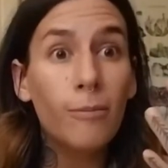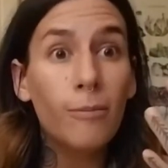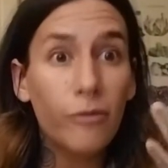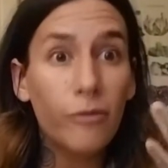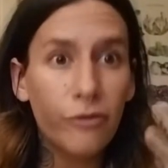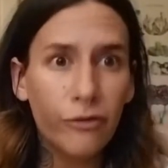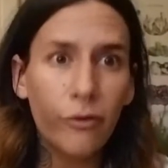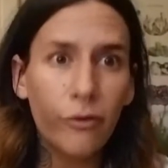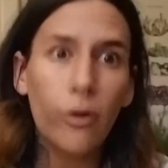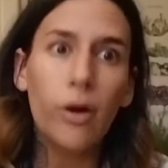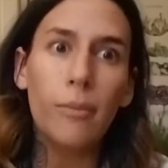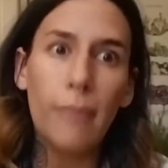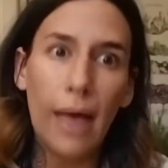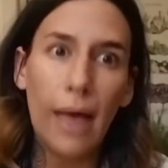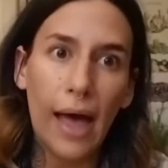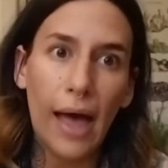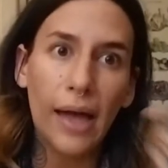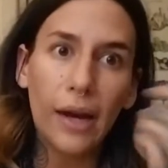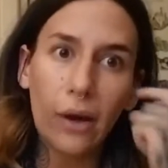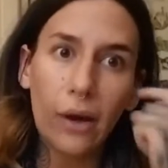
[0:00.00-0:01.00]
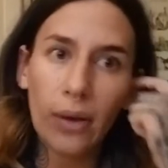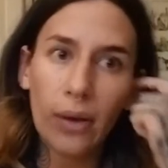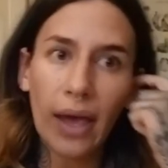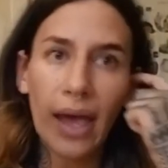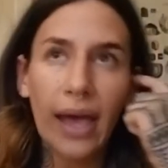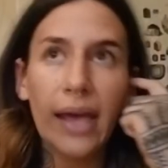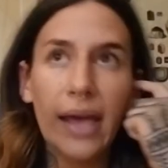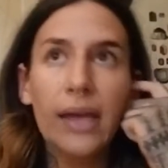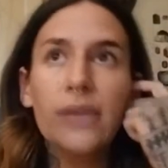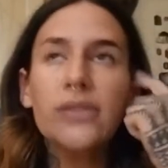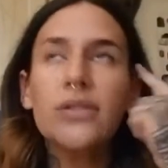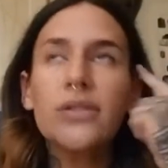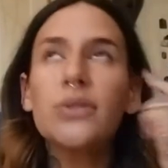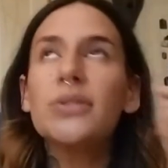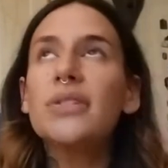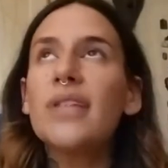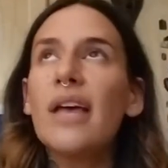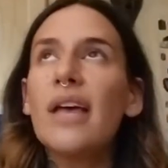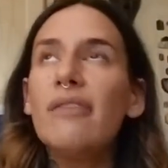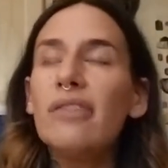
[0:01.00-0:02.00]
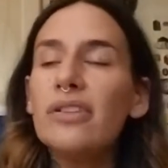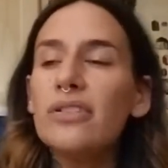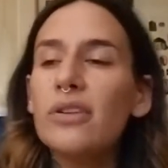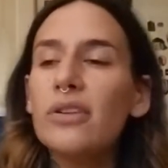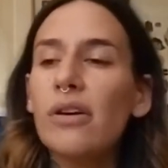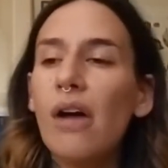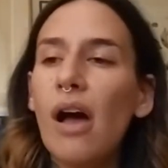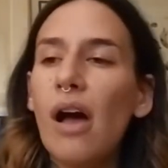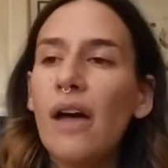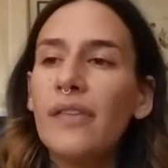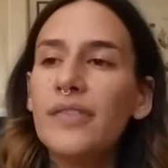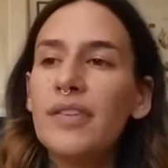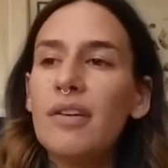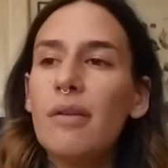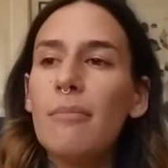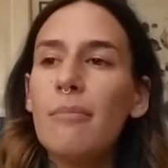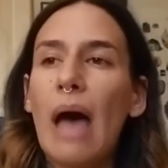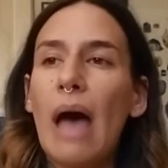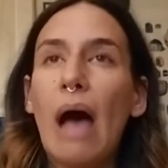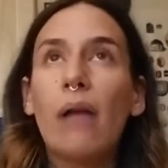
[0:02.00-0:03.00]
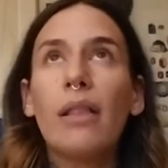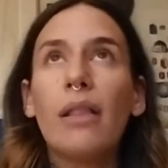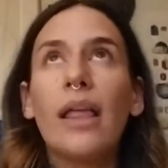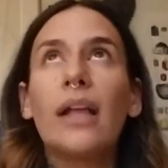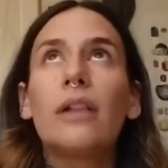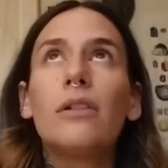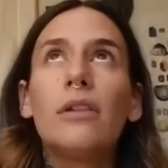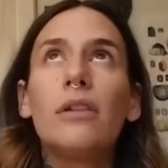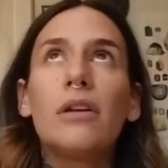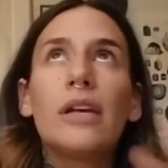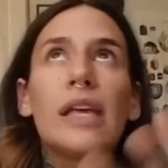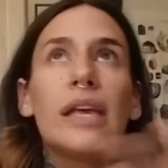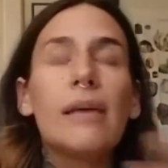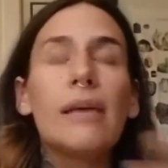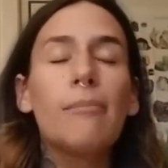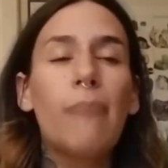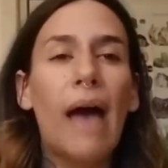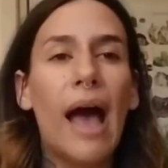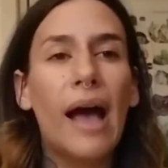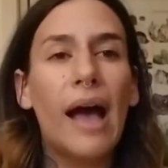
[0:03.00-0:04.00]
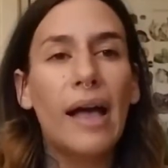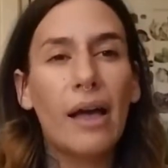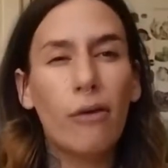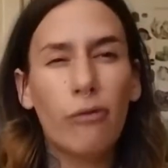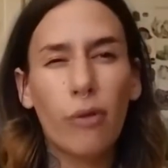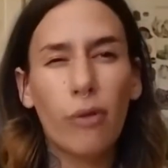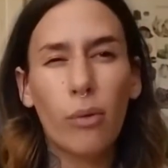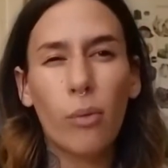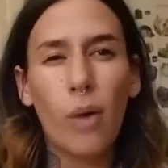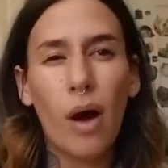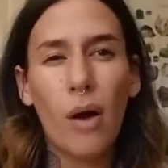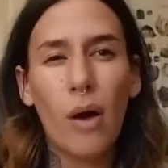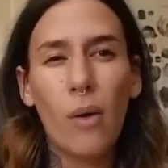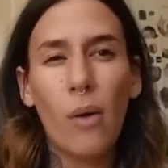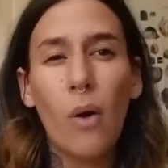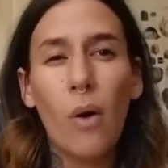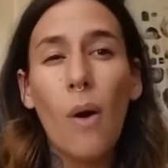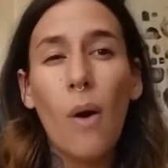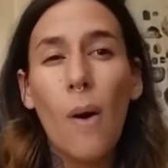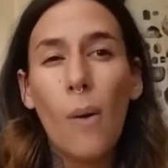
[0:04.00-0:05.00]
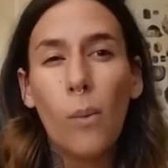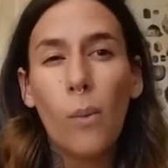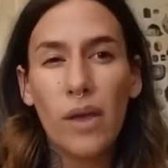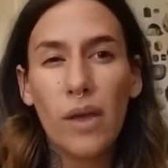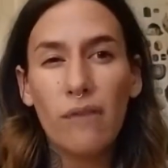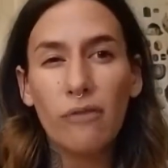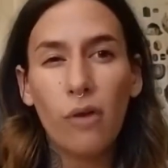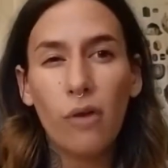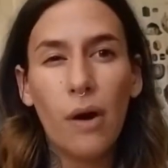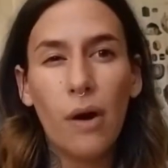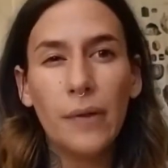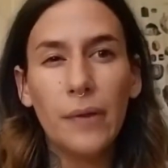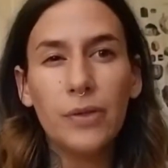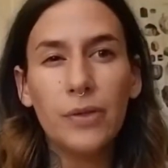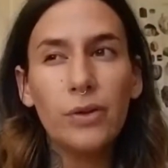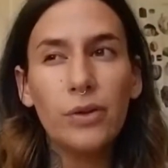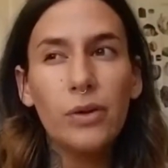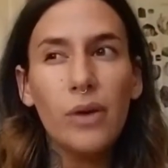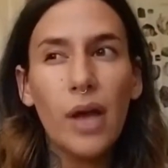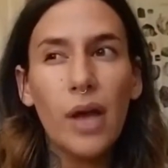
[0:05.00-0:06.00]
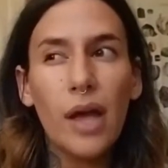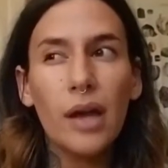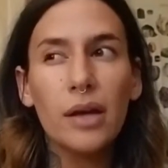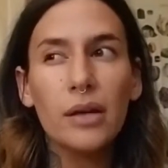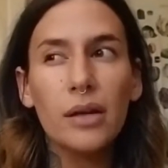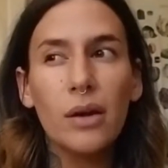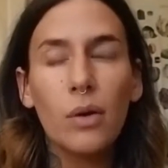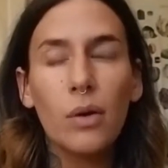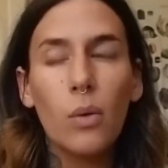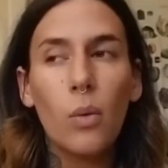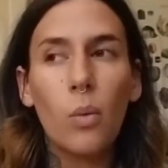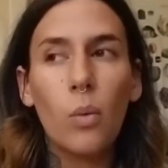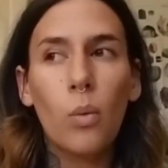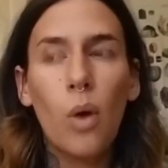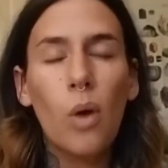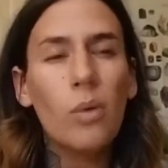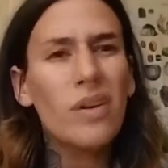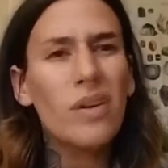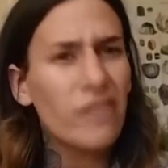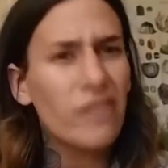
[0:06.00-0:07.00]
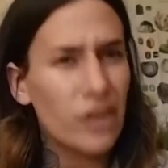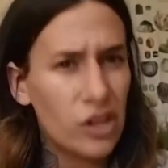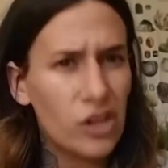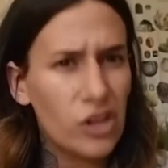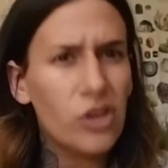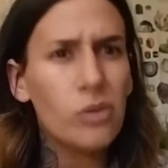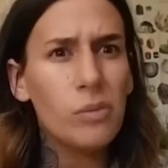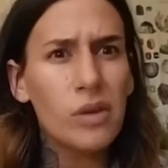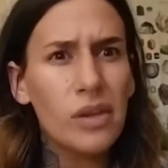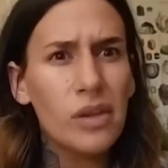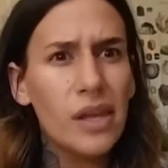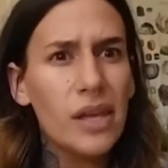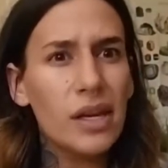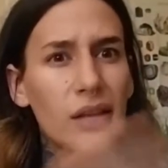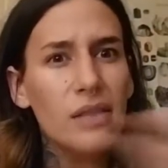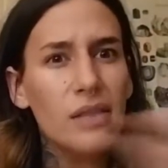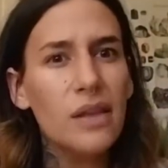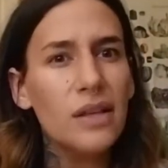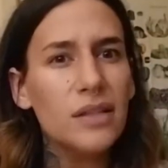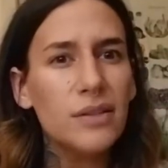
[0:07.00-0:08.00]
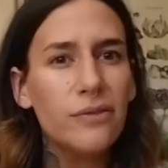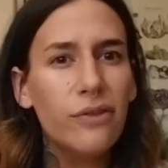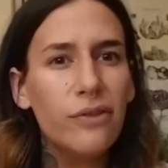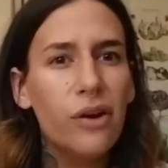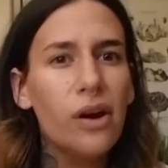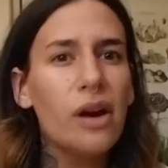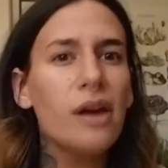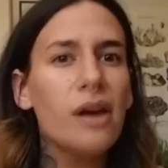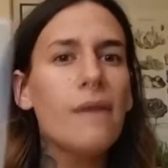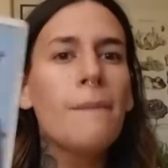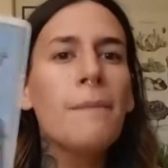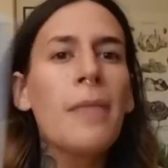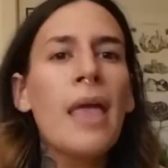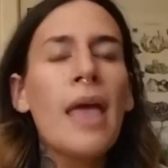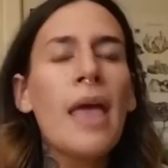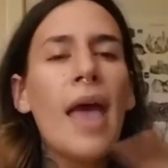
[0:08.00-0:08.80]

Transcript: format, okay? So sevens are often about like looking back over what we have gone through and what we've accumulated thus far.